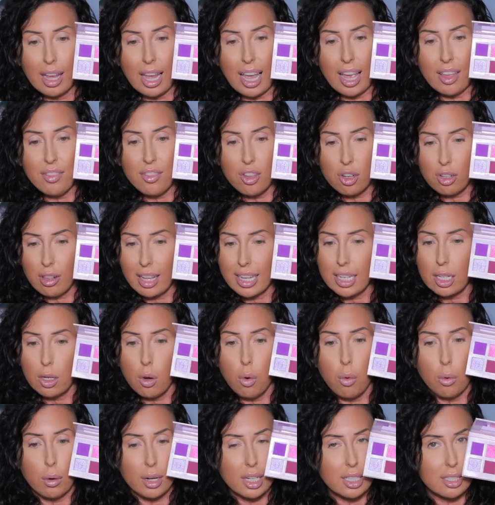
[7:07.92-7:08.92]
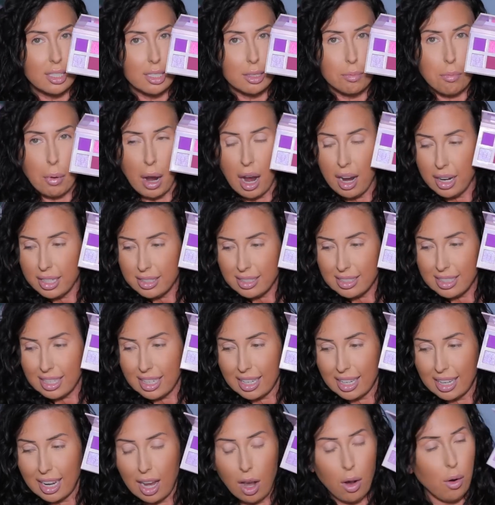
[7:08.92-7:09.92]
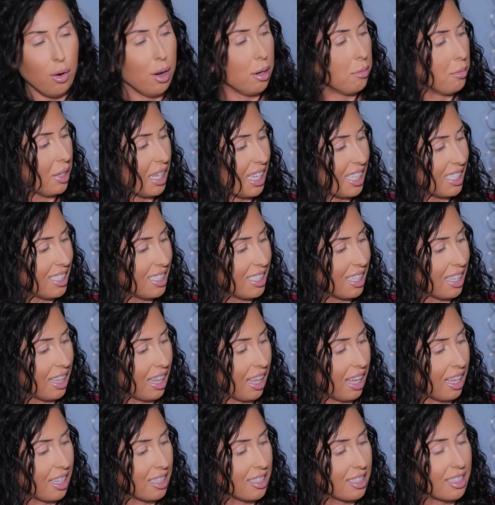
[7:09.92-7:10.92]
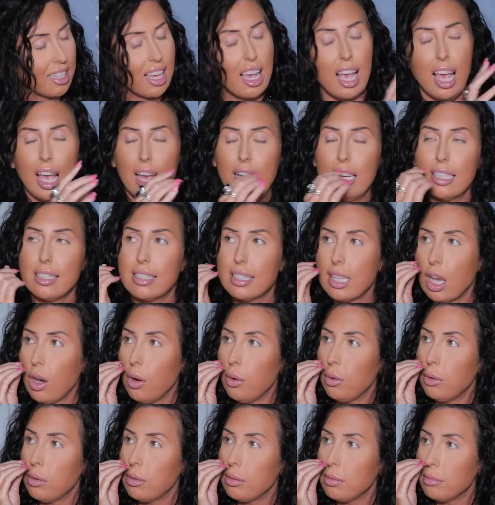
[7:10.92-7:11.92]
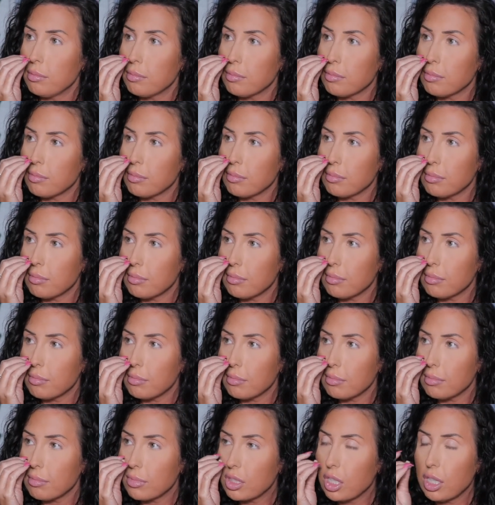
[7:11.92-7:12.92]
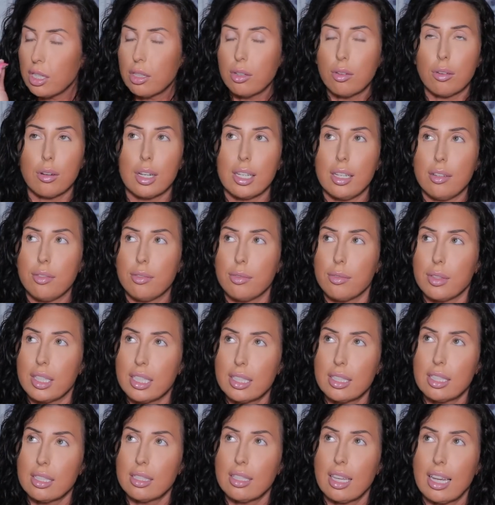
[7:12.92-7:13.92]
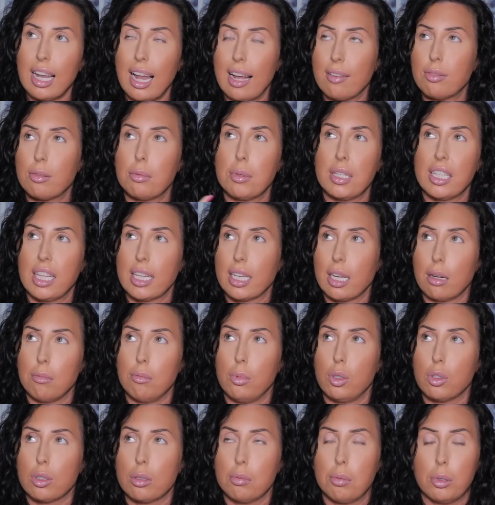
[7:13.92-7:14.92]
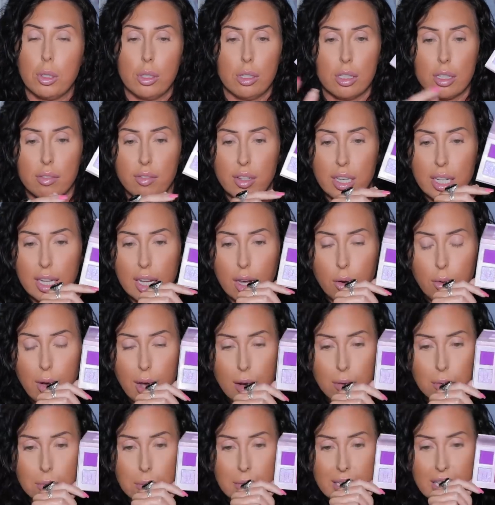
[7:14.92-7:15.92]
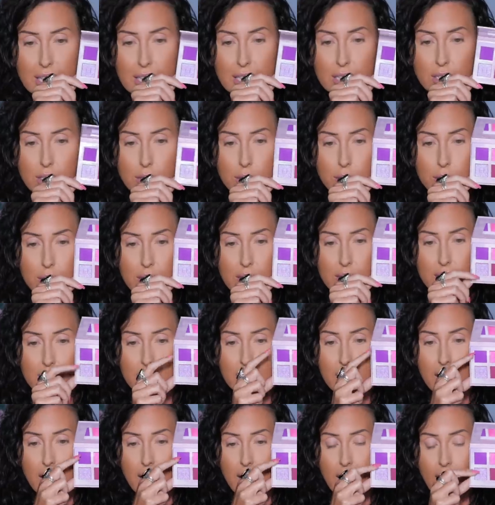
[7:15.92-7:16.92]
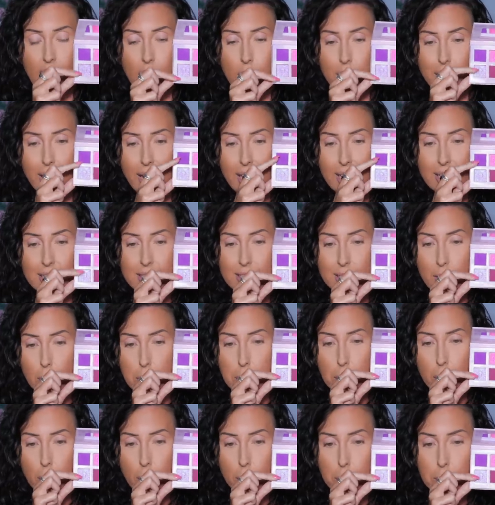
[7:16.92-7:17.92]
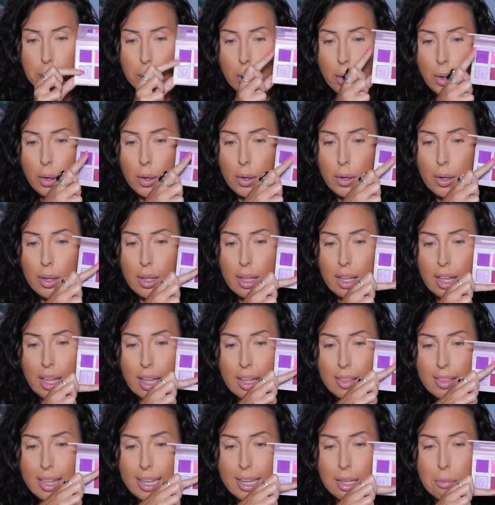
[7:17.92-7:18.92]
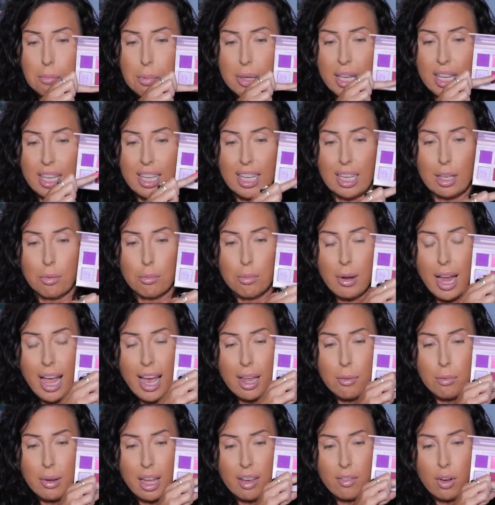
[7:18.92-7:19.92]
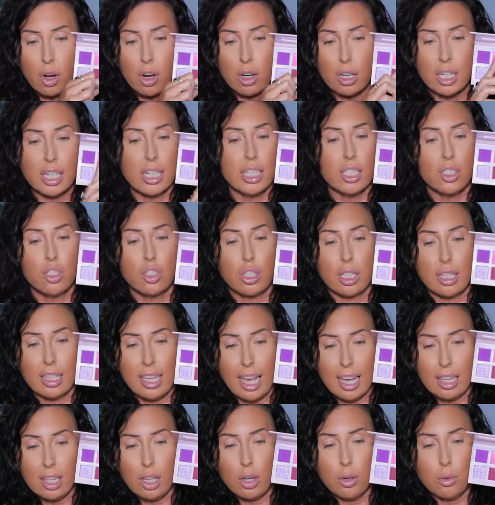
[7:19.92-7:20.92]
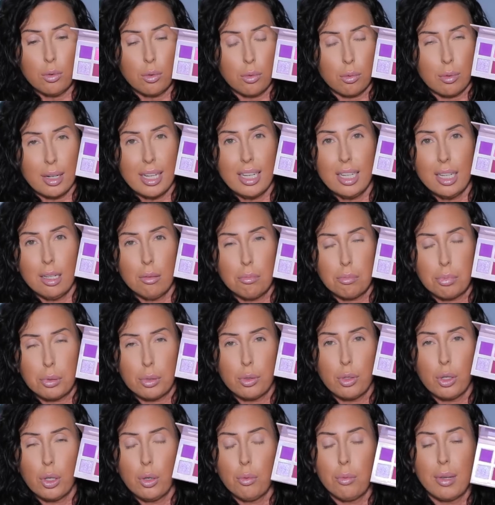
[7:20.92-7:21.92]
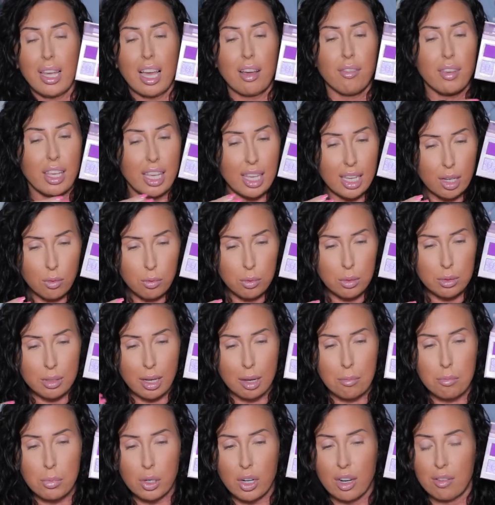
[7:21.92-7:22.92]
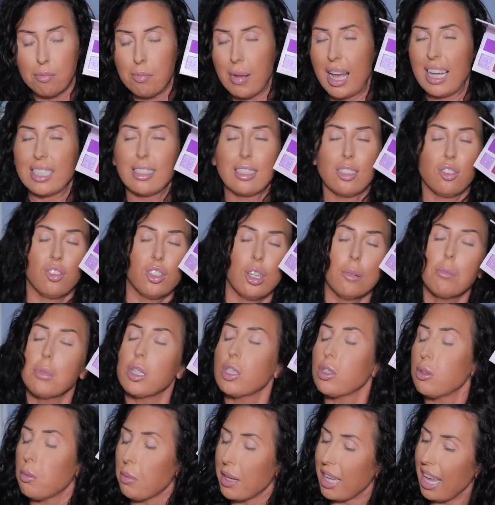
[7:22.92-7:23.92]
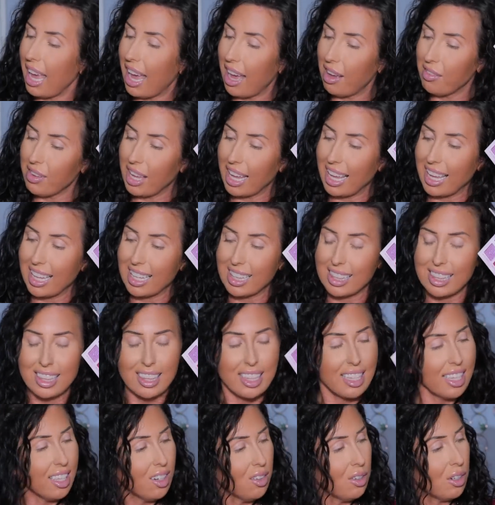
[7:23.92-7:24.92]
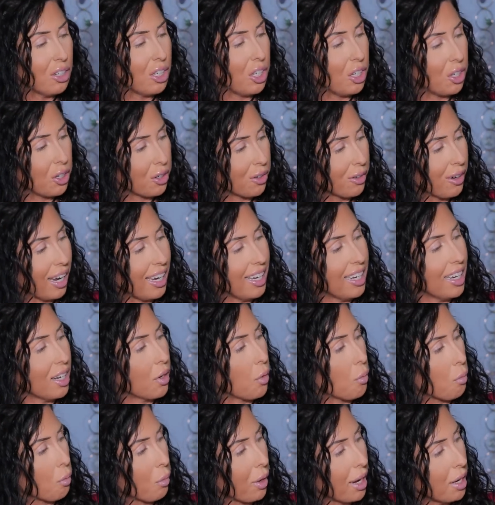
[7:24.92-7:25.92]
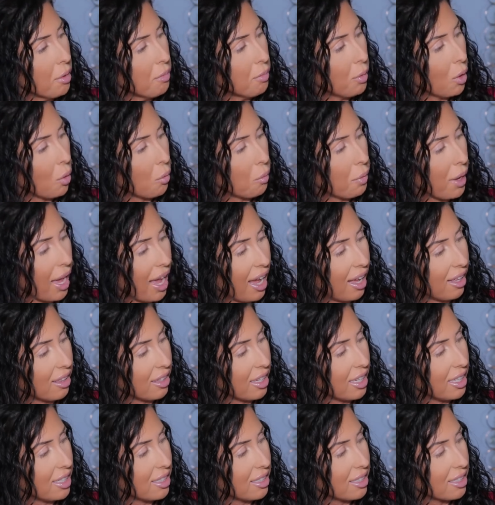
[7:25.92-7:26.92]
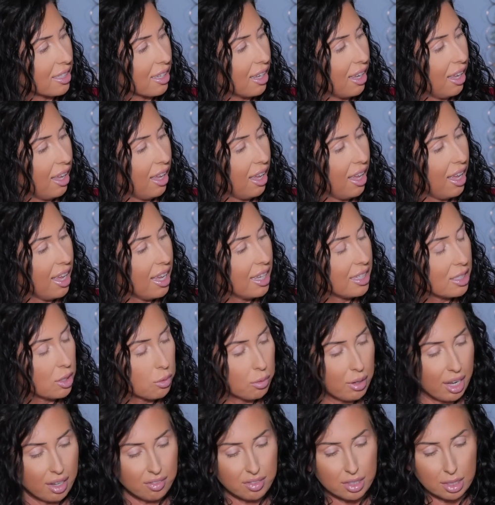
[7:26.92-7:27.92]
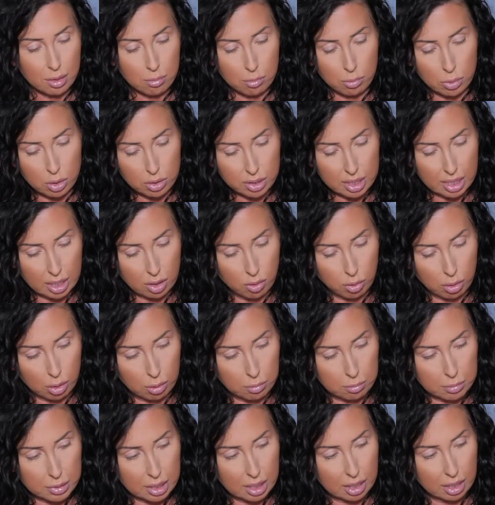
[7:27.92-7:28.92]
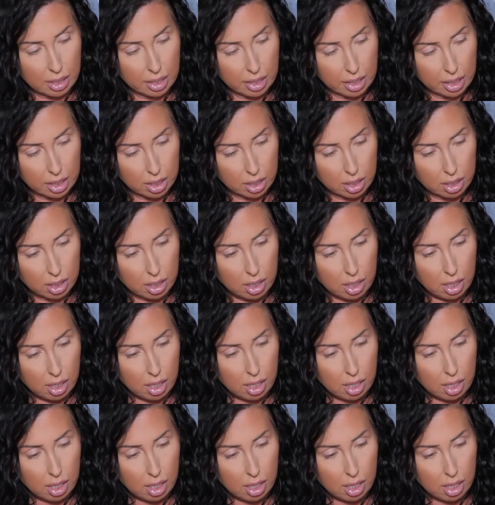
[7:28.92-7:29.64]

And they're like corresponding. Oh, I'm into this. So, good grief. This is going to have to be like a multiple look video. How am I going to do this? Okay, so purple, like pinky red, we have orange, yellow, green, blue, we have equal number of mattes and shimmers, we have a little curated rainbow palette. Do we have some multi-chromes in here?